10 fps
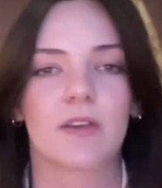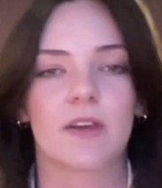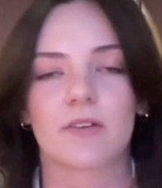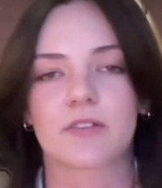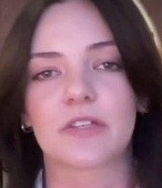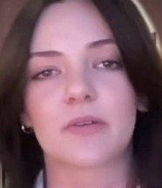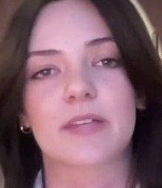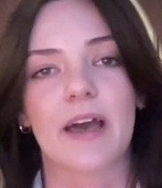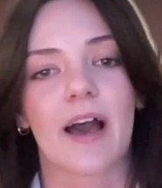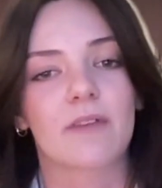They also
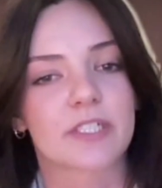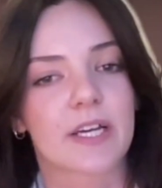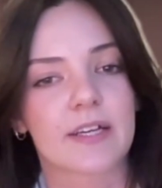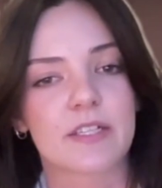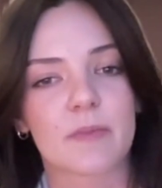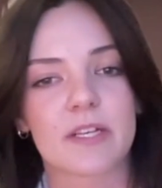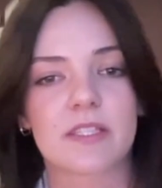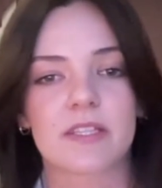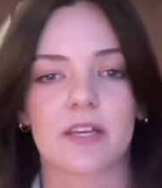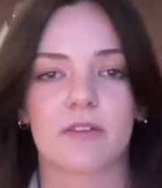use
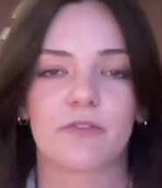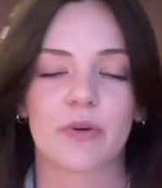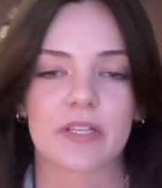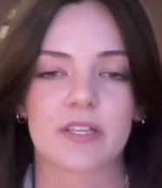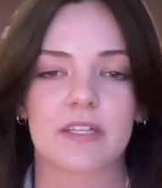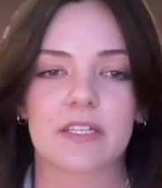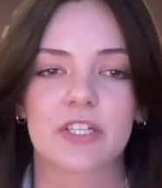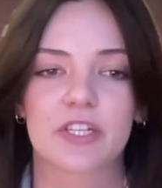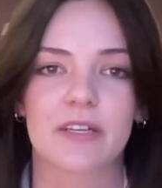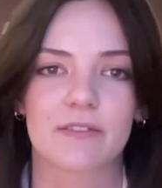advertisements and focus on
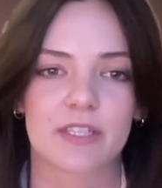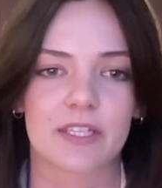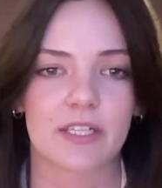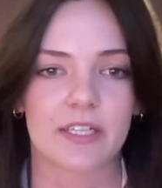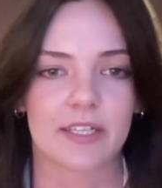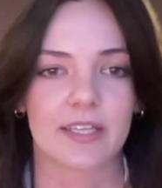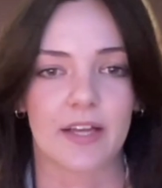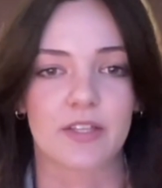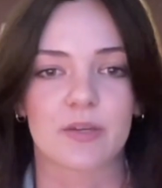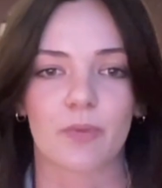initiatives to
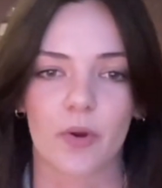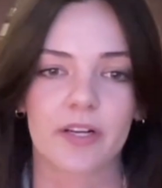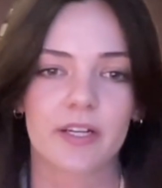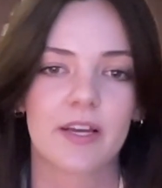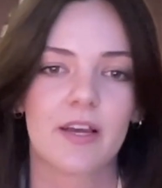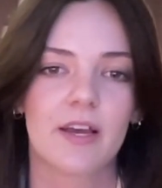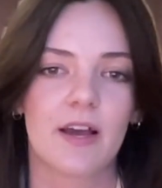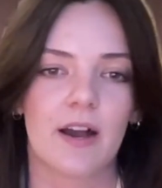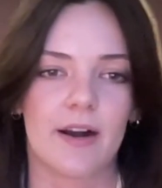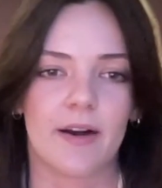gain support.
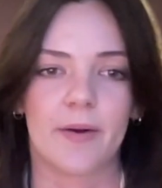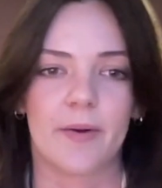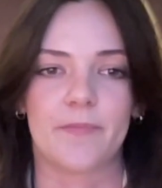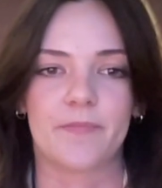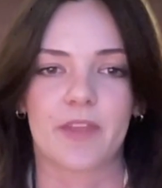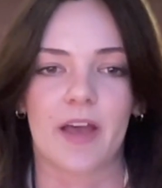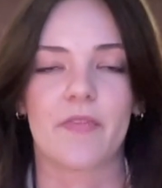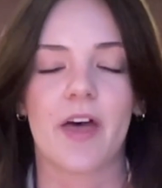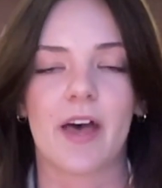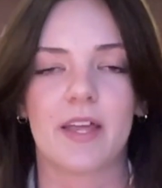
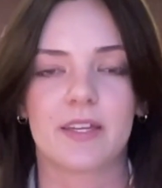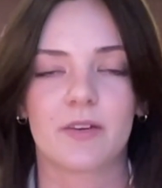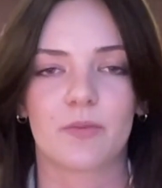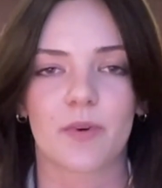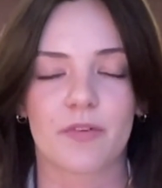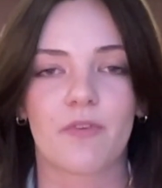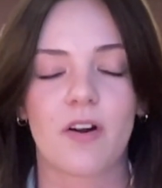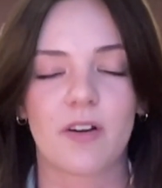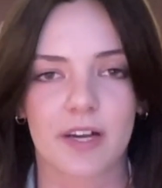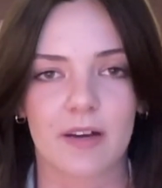And then when the
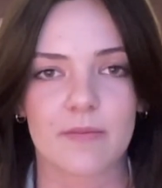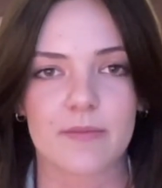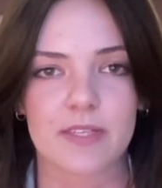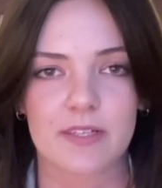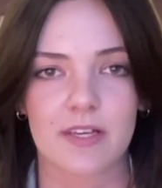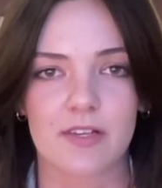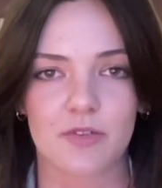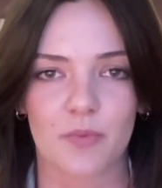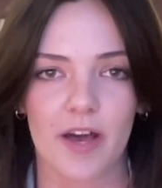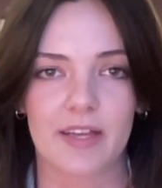fall comes
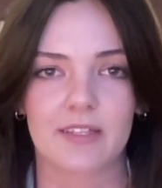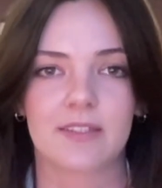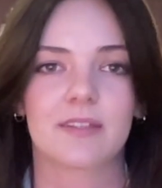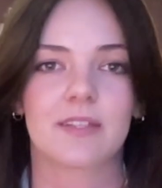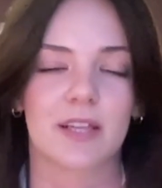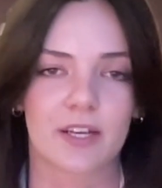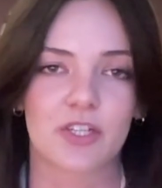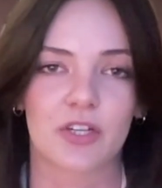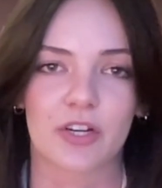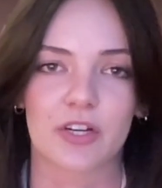is when the
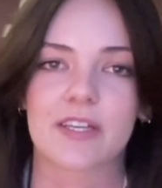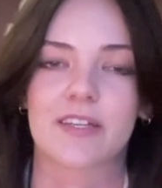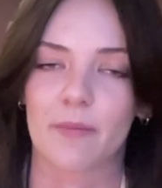election occurs, as I